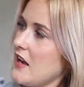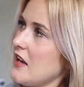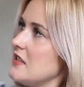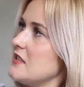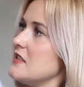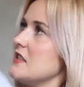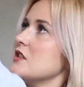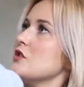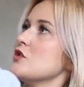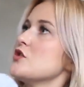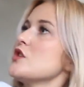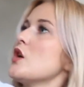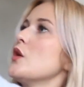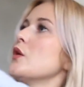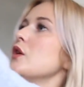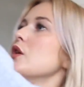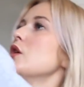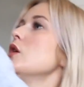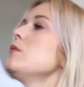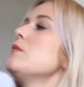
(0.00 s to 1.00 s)
that easy to
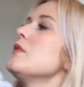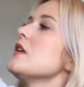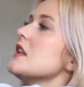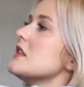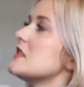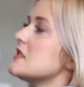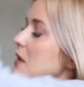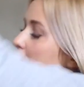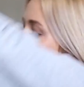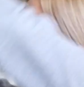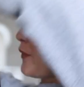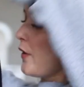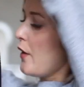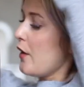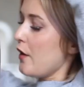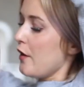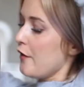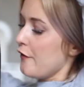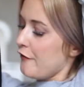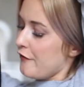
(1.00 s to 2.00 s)
show you, but it's a
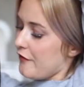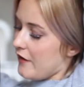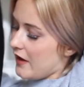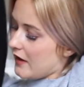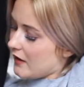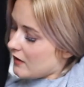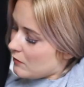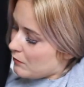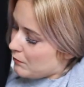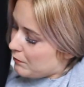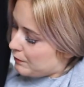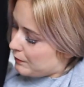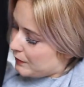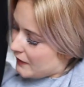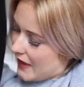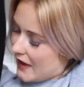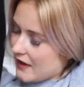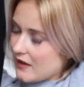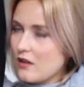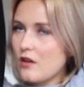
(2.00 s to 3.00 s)
perfect
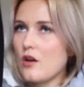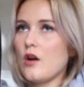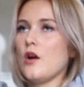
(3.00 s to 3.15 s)
black